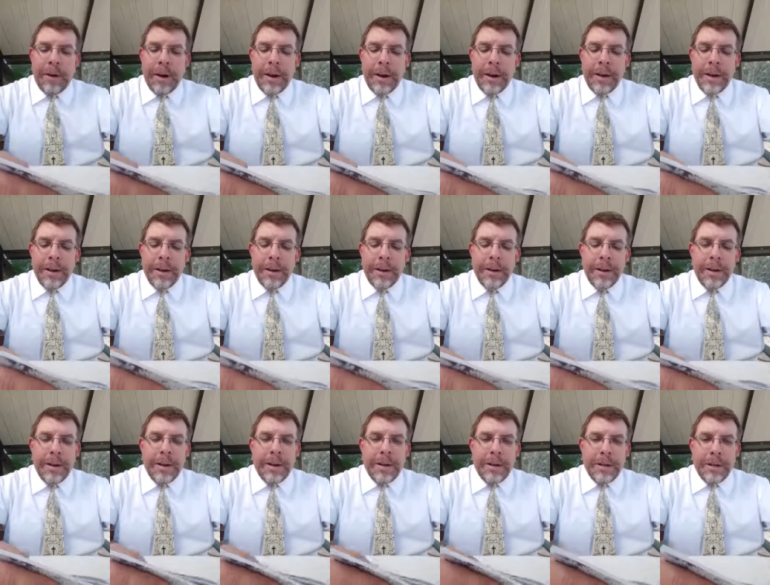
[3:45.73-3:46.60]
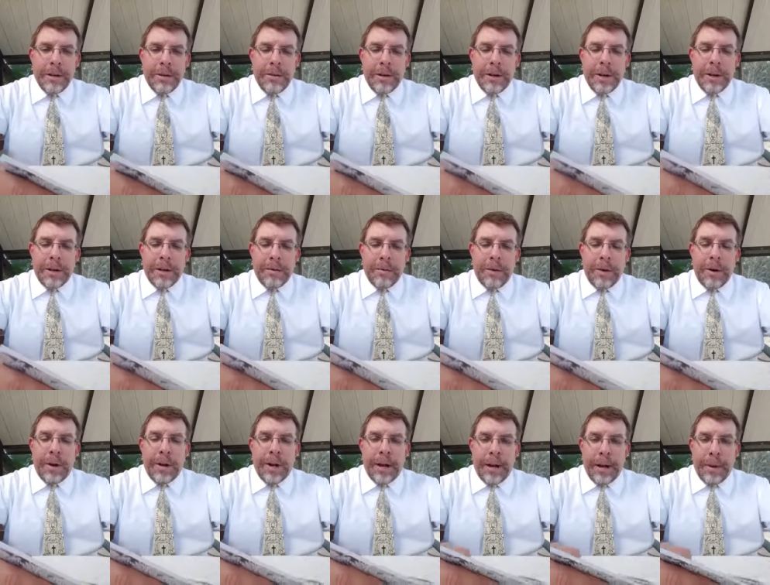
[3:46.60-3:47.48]
How you gonna do this?
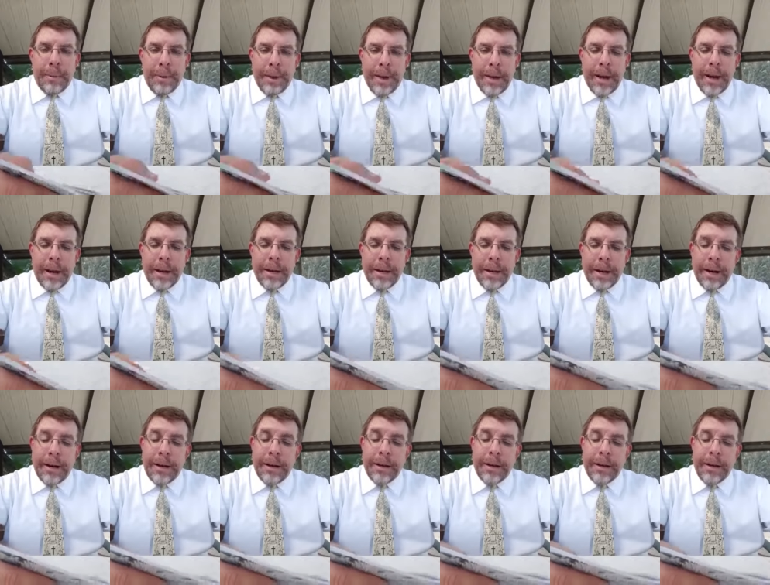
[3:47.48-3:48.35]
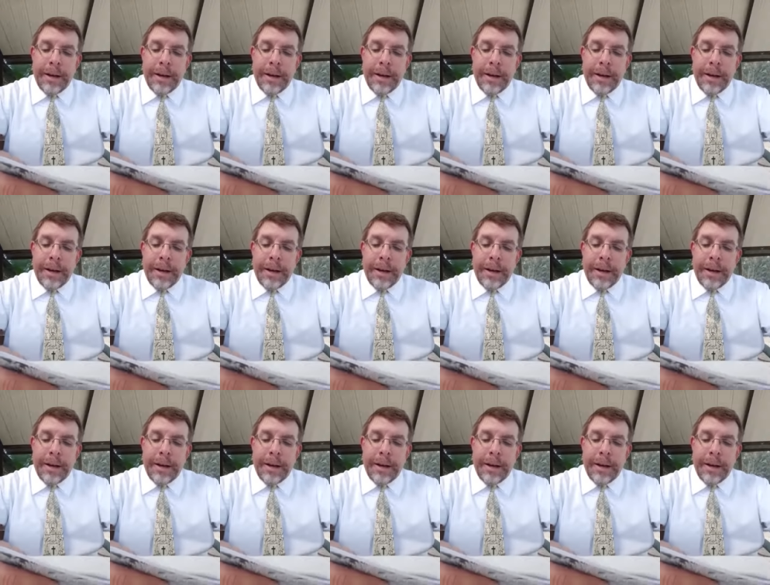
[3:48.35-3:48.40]
Well, you got a plan, yeah.